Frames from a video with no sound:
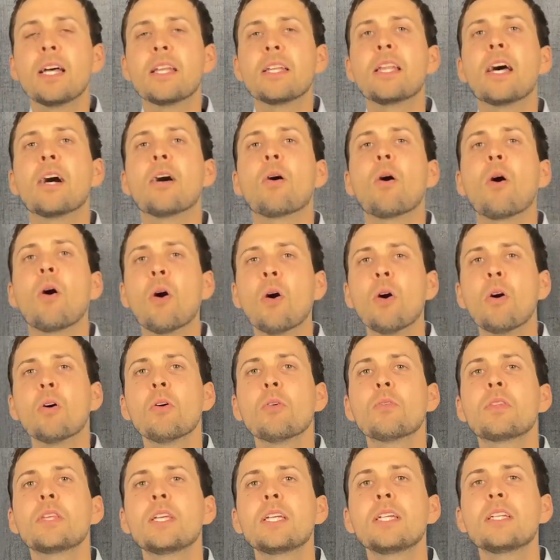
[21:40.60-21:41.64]
now
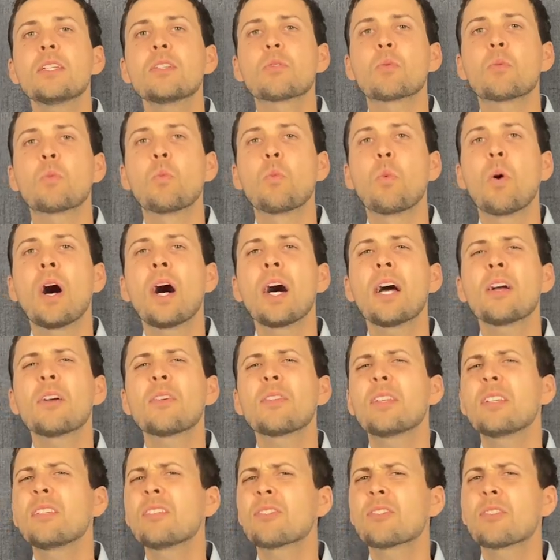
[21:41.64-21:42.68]
all these why are
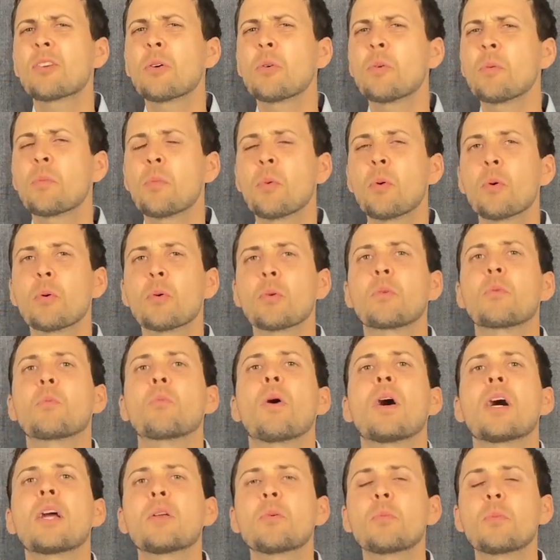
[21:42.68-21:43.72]
these so important
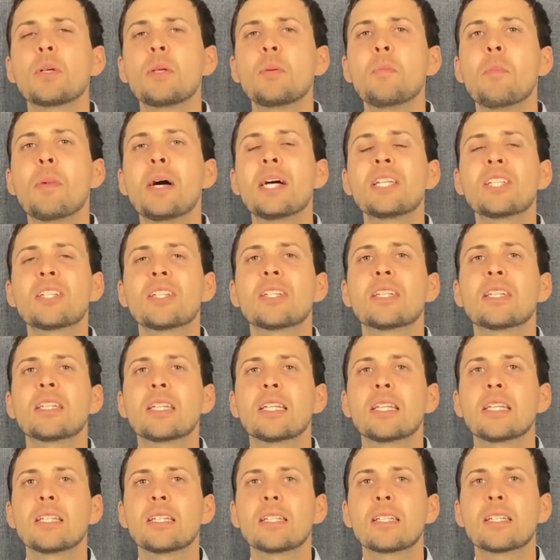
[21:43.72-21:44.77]
why did we mention
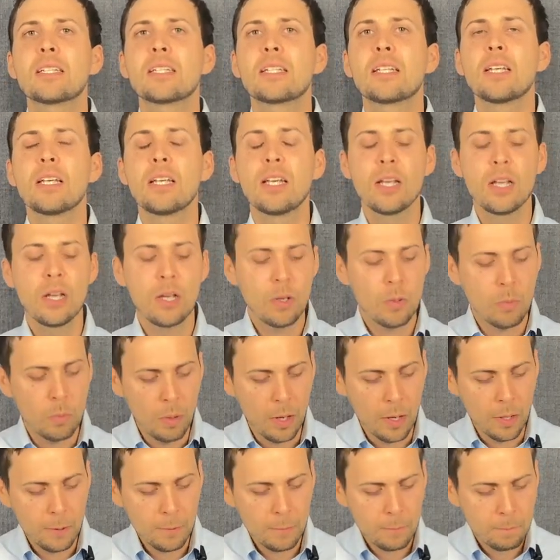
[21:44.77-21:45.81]
these
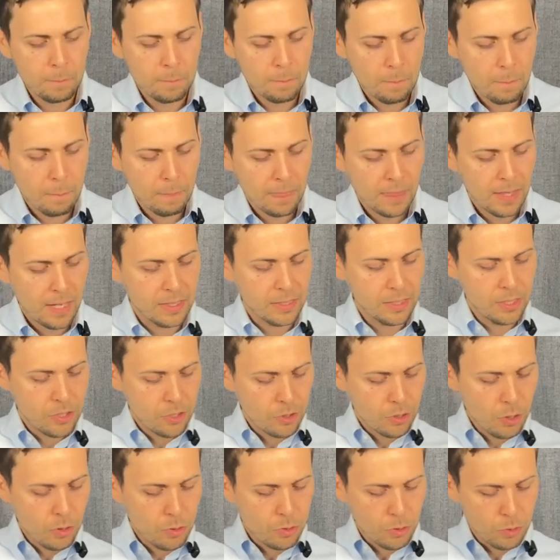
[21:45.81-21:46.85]
well let's
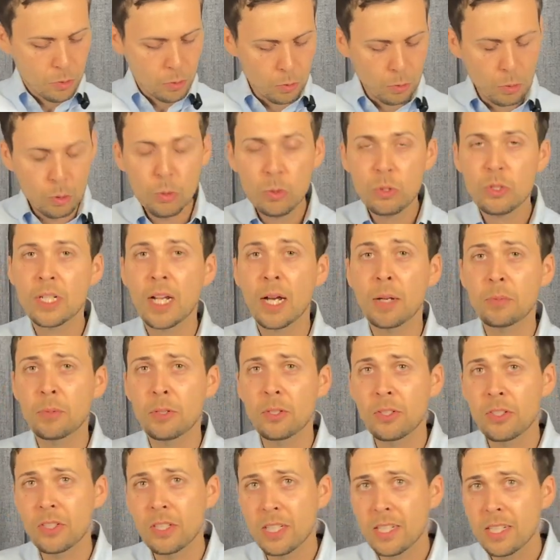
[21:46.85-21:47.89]
go to luke chapter
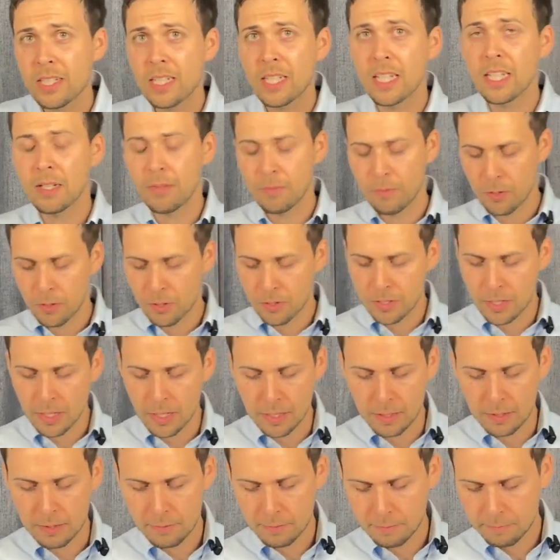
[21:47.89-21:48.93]
16 and verse
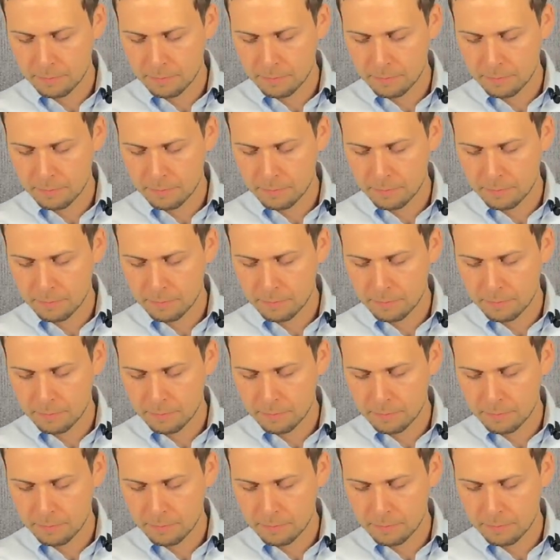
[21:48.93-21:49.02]
10